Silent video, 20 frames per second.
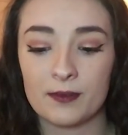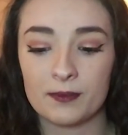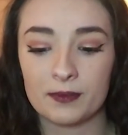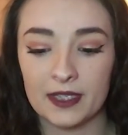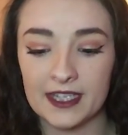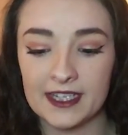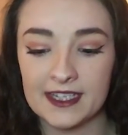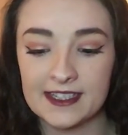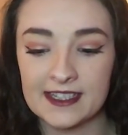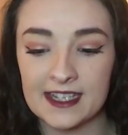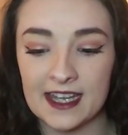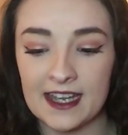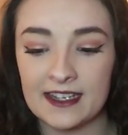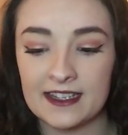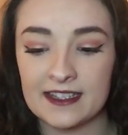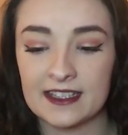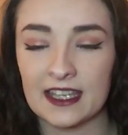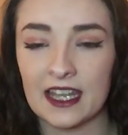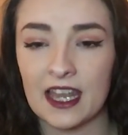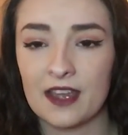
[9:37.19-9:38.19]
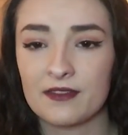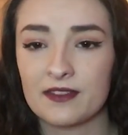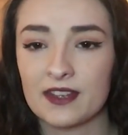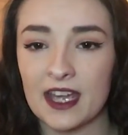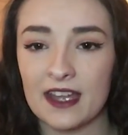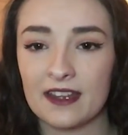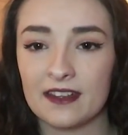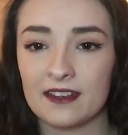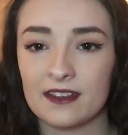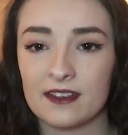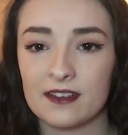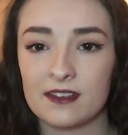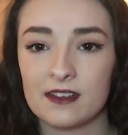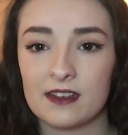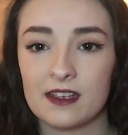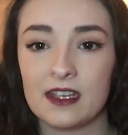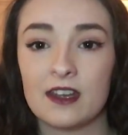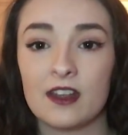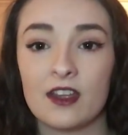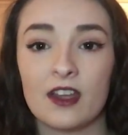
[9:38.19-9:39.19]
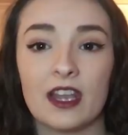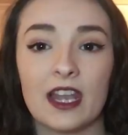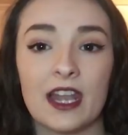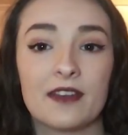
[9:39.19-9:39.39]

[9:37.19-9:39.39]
and placed that in her left hand. And